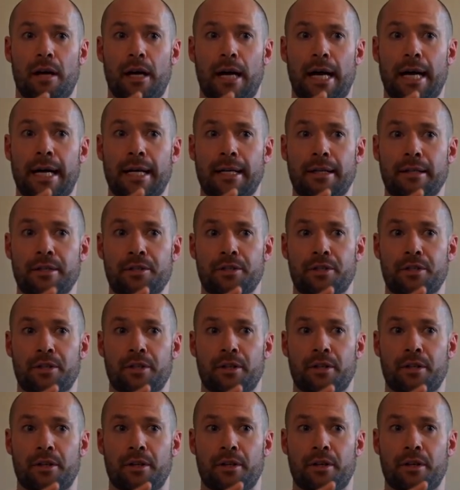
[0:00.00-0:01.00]
and
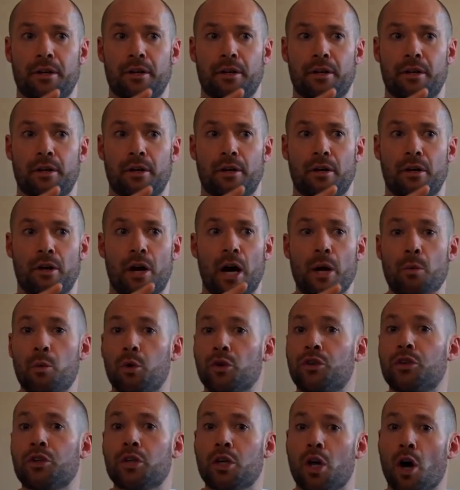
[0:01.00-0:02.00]
I
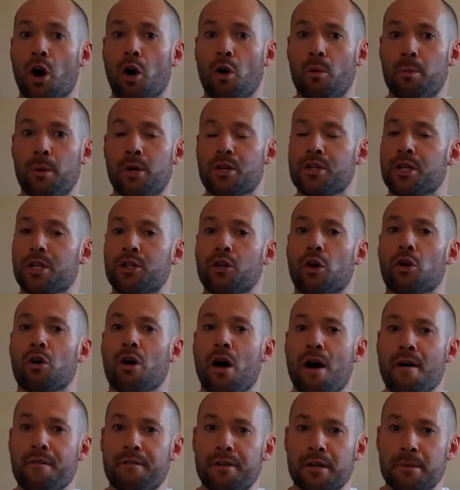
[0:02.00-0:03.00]
wouldn't go because I had no
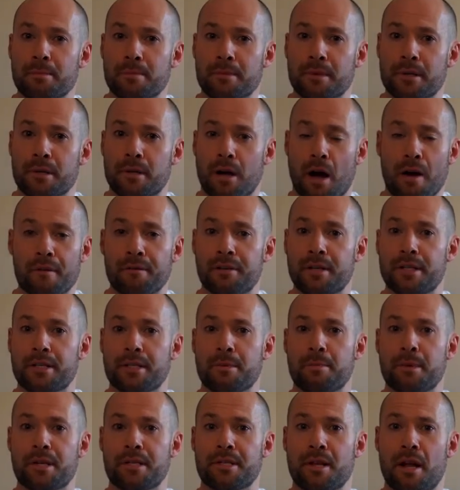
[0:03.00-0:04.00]

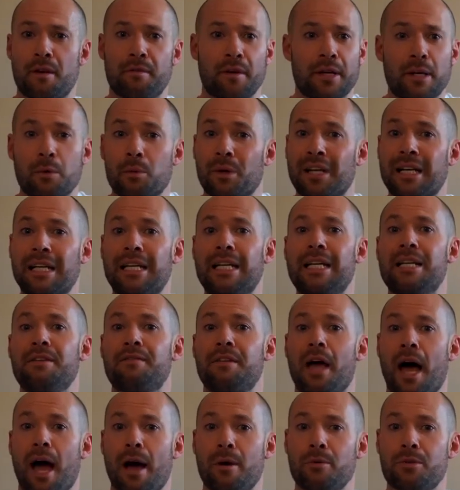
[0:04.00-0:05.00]
confidence in myself. I didn't want to
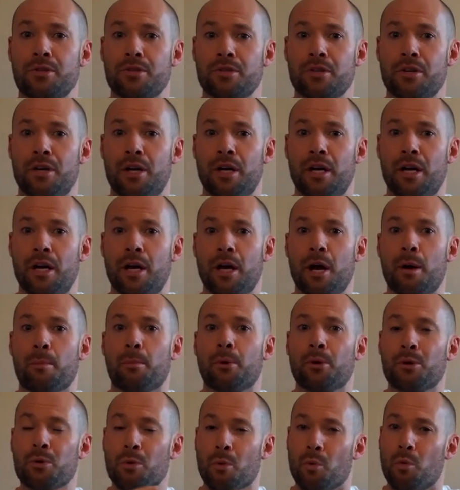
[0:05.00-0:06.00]
leave the house.
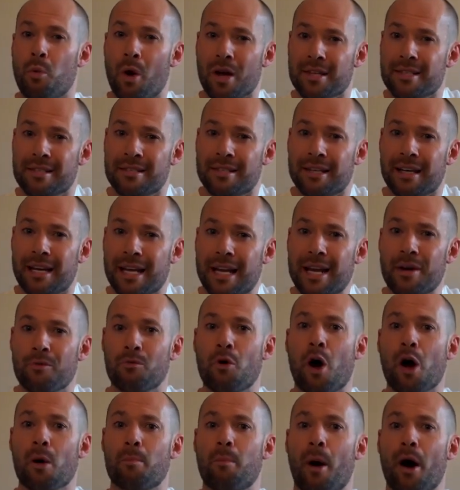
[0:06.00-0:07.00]
But it wasn't until I hit
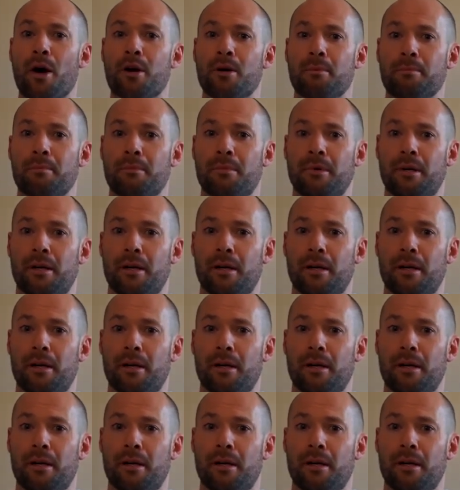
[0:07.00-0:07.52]
rock bottom